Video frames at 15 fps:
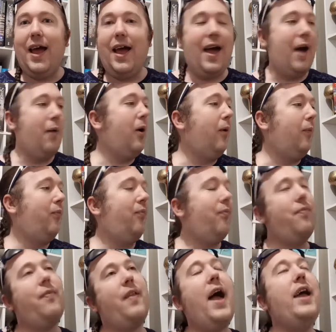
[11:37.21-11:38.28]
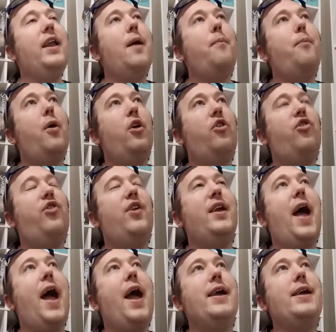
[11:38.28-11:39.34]
uh, well, I ended up purchasing
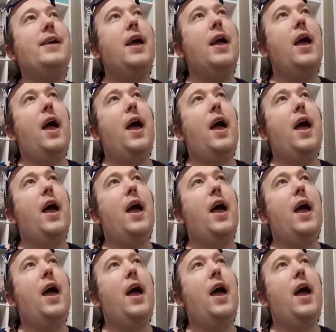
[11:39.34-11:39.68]
a